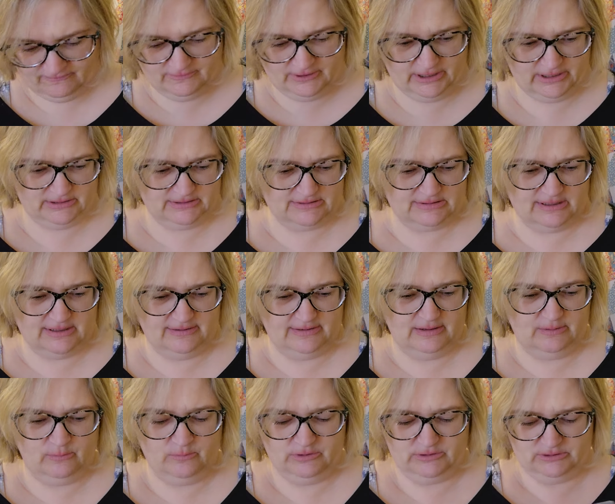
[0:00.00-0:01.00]
right, and
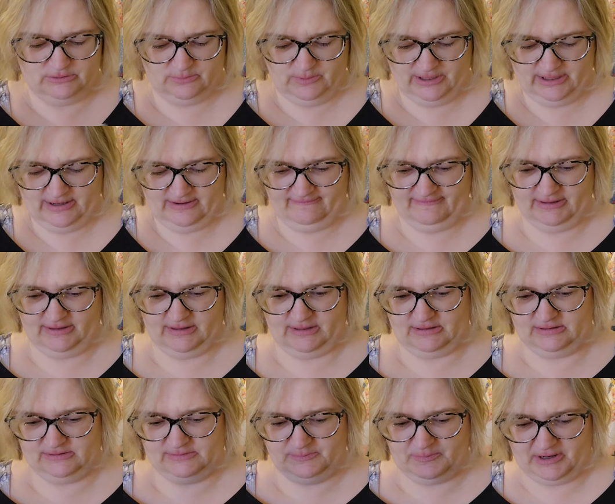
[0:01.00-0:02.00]
then what do we have in
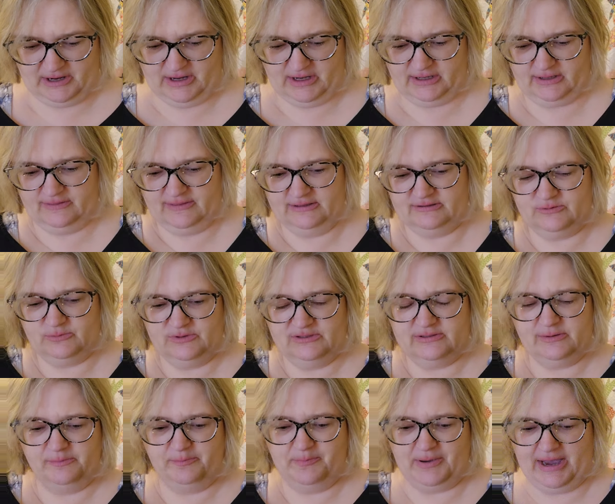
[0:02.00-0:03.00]
this bag? This was
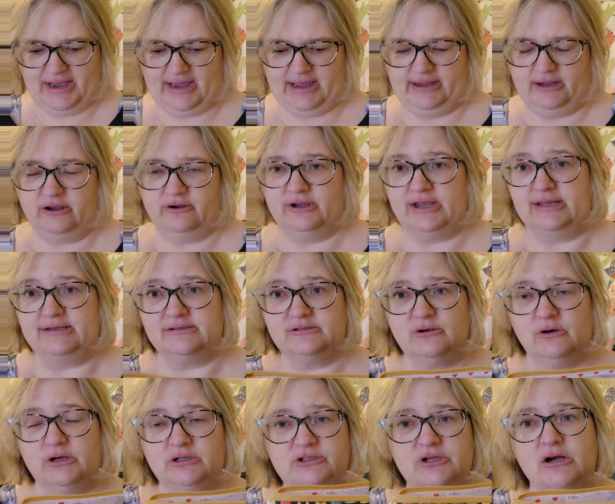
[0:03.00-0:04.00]
a bag, okay,
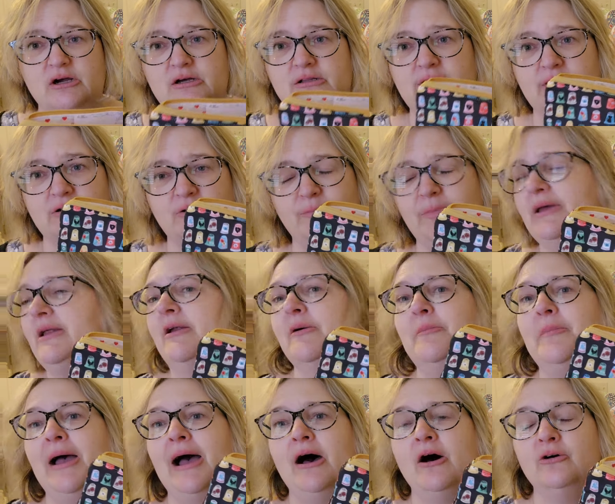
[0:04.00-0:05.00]
so I'll talk a little bit
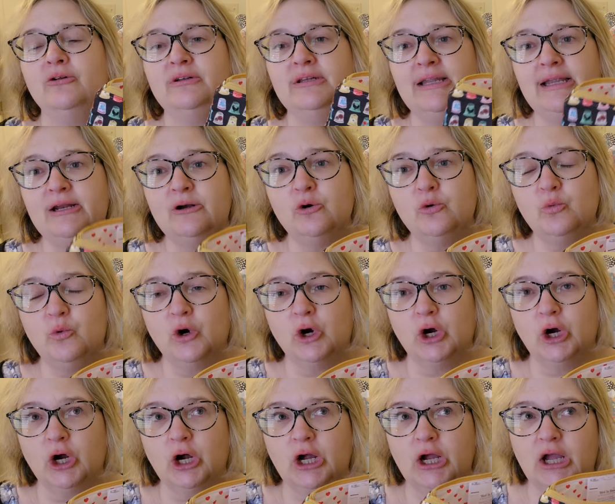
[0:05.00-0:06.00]
about
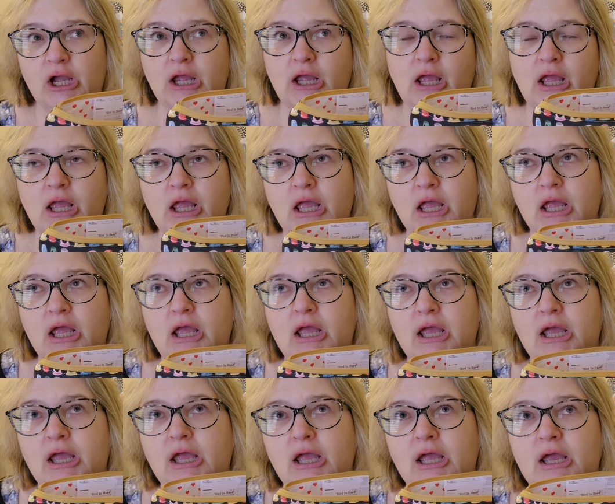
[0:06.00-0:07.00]
needlework.
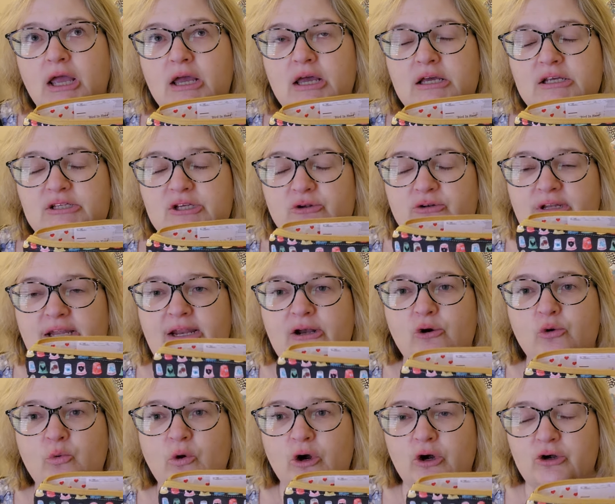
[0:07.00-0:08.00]
So
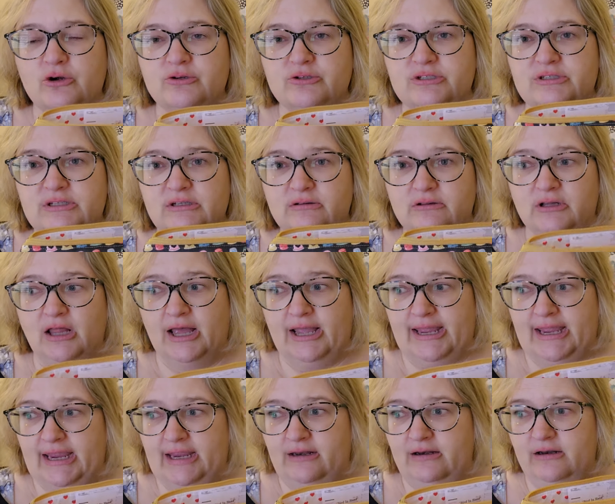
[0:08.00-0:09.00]
Needleworkers
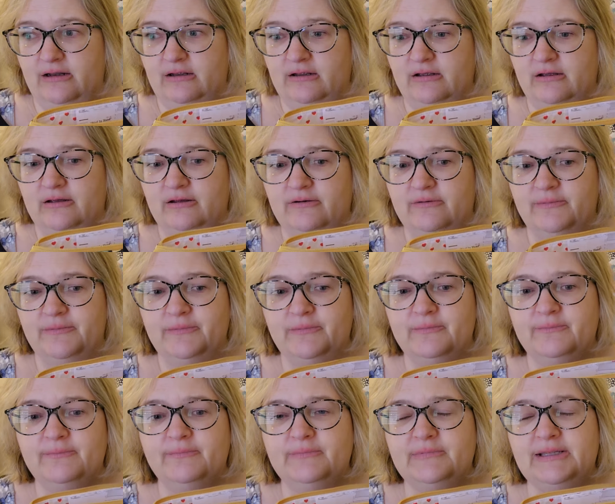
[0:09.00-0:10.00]
Delight,
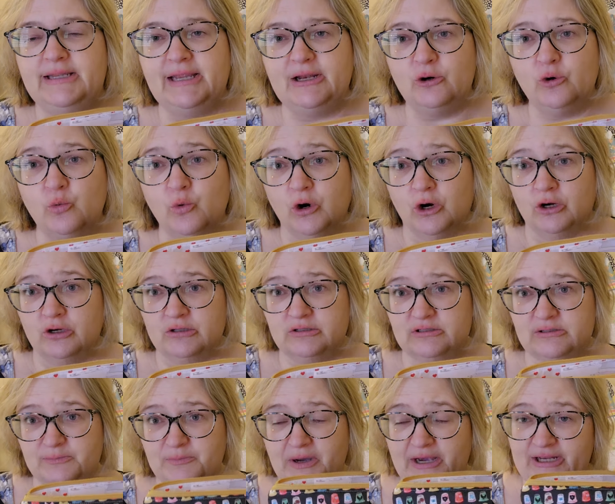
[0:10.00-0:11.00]

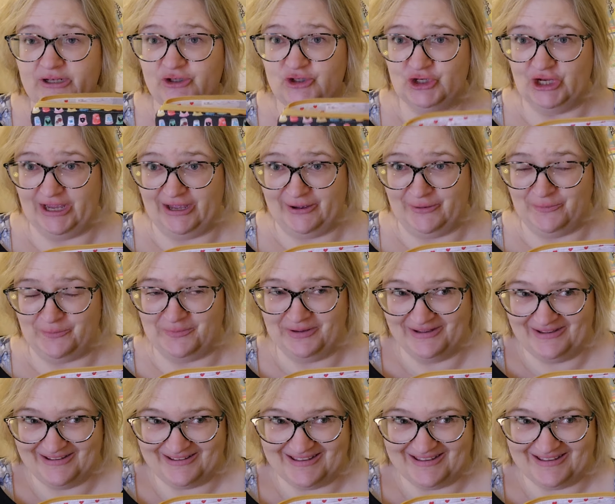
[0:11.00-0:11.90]
Needleworks by Jim,